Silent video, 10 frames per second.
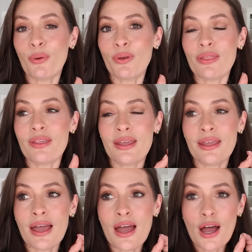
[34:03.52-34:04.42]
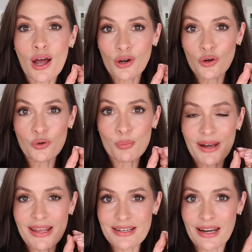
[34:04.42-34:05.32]
on the
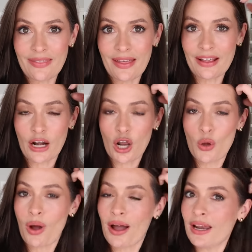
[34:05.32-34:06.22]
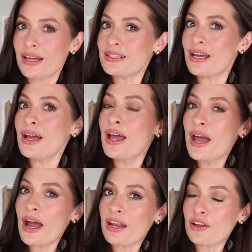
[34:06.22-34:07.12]
illuminator, like that glow highlighter.
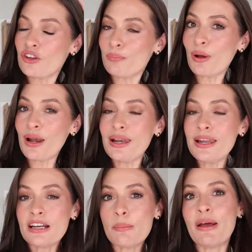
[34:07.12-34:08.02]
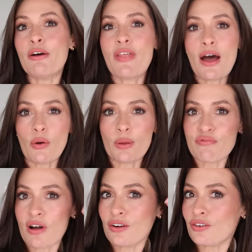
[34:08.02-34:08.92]
And I just put a little bit of that on a
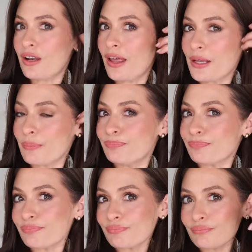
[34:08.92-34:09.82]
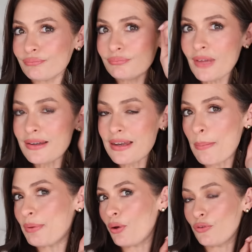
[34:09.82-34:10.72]
brush and like
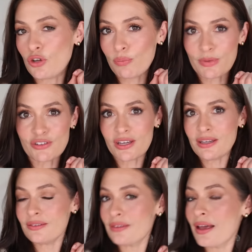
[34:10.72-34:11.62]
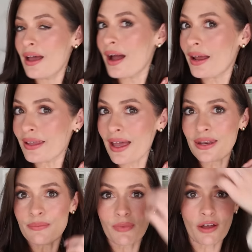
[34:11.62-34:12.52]
dabbed it on the top of my cheeks. And
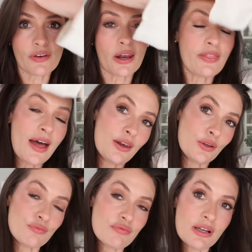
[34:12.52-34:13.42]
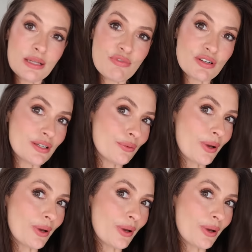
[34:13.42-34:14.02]
again, I feel like that looks really pretty as